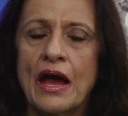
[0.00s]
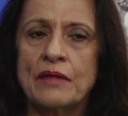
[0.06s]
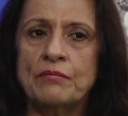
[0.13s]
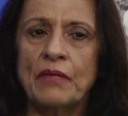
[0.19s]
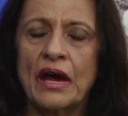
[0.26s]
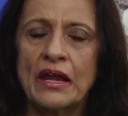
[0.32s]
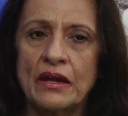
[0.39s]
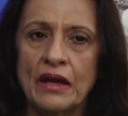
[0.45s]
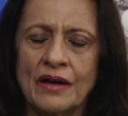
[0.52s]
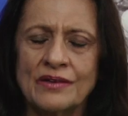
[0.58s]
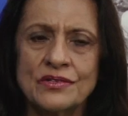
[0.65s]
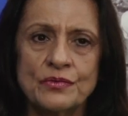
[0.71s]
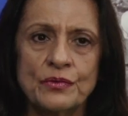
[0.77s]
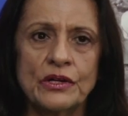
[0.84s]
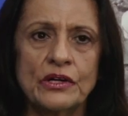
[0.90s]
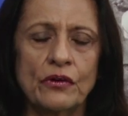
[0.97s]
And my
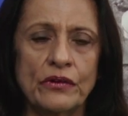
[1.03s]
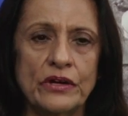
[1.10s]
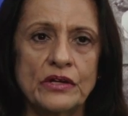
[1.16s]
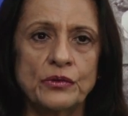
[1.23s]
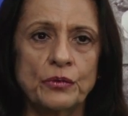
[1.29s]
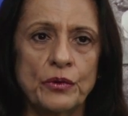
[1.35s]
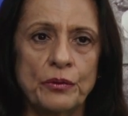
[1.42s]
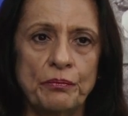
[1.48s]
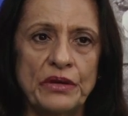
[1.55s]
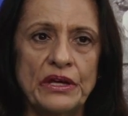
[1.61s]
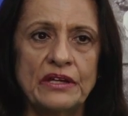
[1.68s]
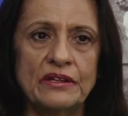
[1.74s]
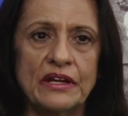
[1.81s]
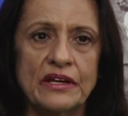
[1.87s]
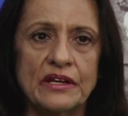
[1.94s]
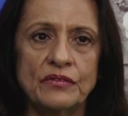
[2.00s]
last word on it would
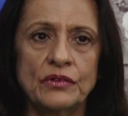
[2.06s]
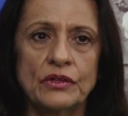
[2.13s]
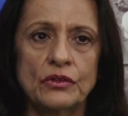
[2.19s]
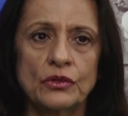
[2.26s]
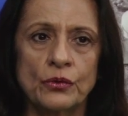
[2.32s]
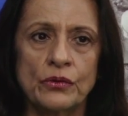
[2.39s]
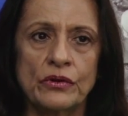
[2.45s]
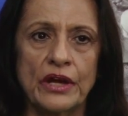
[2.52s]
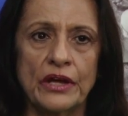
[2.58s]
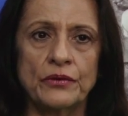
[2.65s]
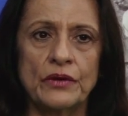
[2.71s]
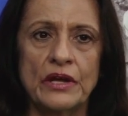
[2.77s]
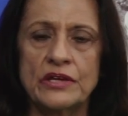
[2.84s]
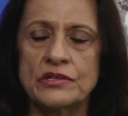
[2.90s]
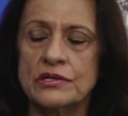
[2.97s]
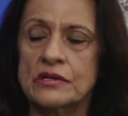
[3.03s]
be that even though
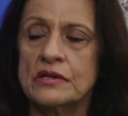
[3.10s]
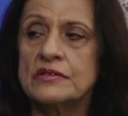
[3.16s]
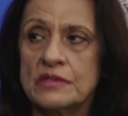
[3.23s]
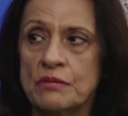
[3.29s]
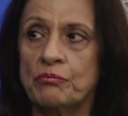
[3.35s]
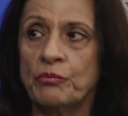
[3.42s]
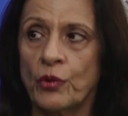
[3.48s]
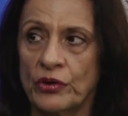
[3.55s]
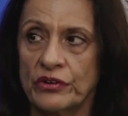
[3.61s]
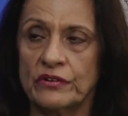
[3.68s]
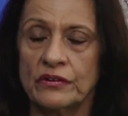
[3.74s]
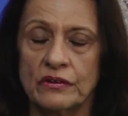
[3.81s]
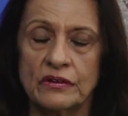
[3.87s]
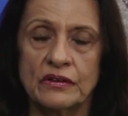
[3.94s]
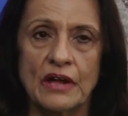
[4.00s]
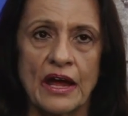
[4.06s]
regulation is
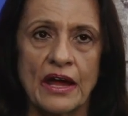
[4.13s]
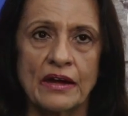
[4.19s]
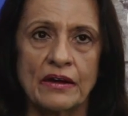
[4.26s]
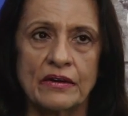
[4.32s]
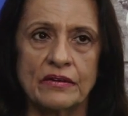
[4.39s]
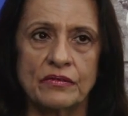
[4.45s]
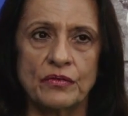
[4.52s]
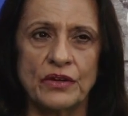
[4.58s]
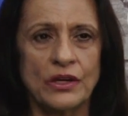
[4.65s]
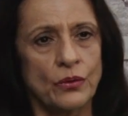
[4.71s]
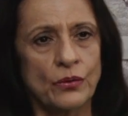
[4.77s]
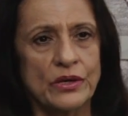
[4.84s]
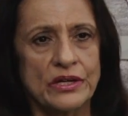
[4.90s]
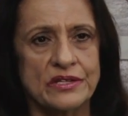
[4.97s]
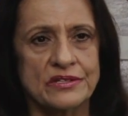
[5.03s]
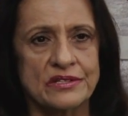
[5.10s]
important, and we
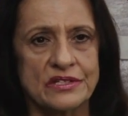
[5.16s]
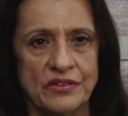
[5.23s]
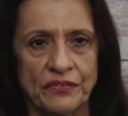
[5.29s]
know it is